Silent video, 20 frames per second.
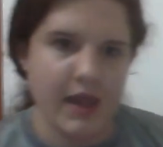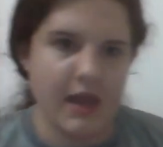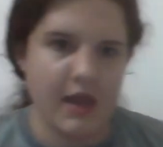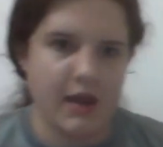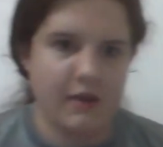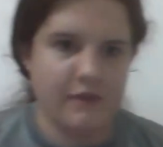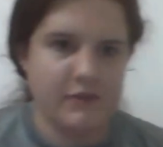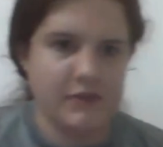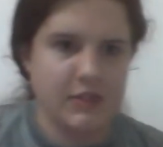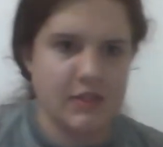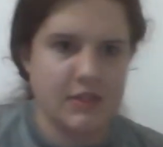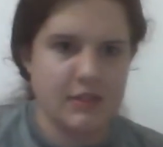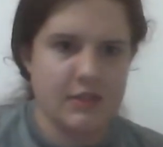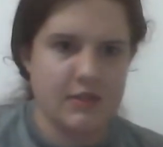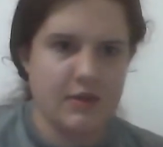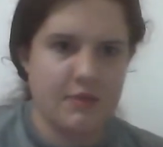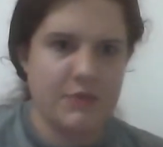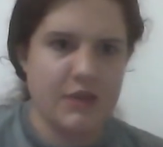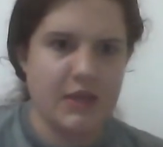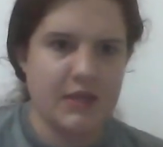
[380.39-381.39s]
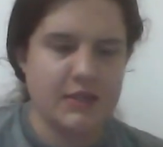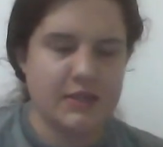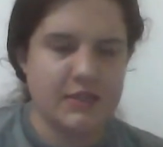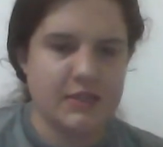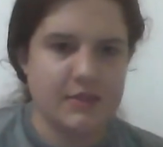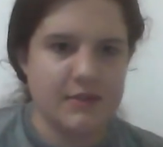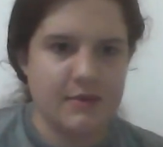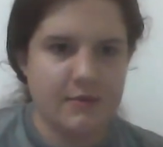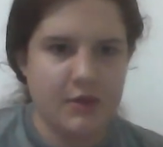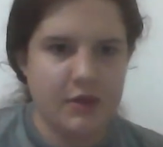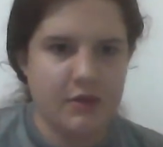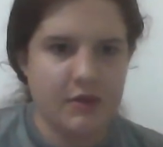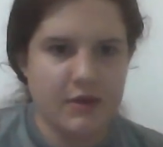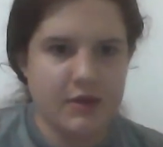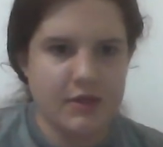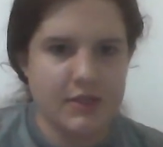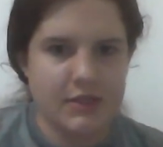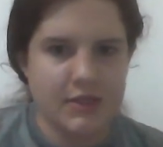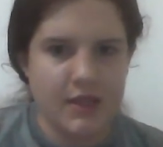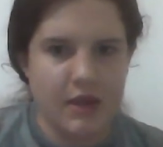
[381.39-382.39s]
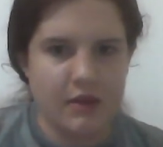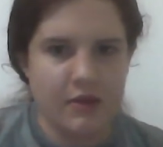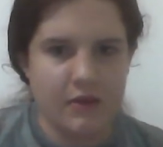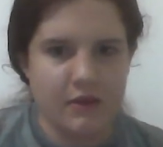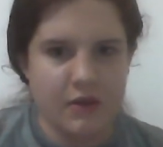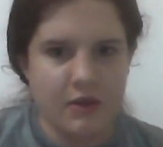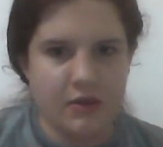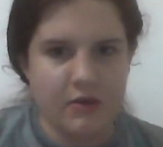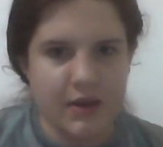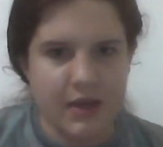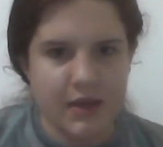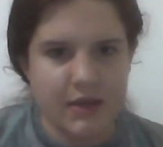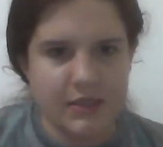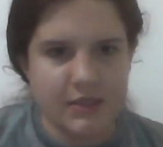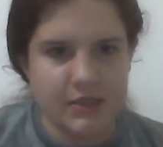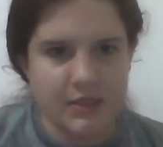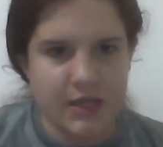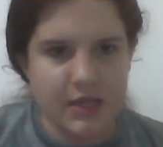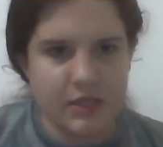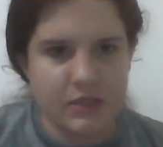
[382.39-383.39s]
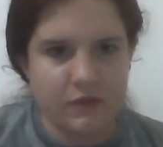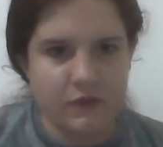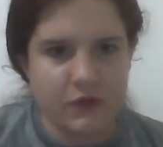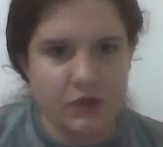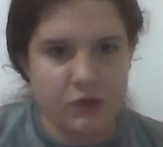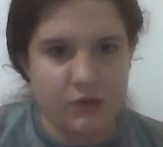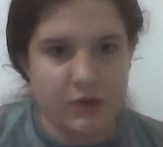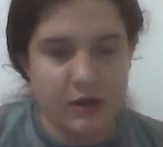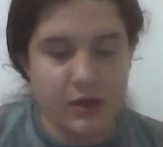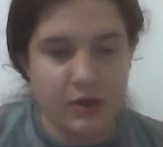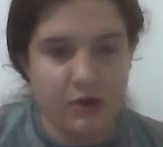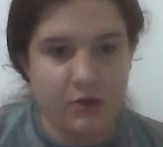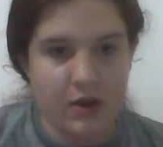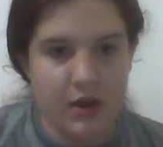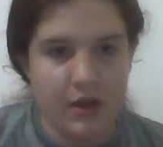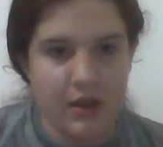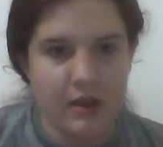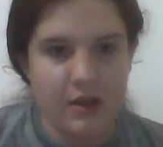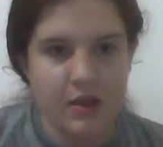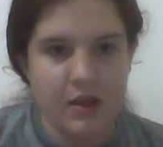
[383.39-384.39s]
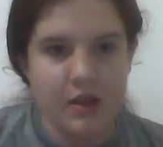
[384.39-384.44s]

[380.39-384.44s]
And I've seen something similar sell in the United States for 20 kwai.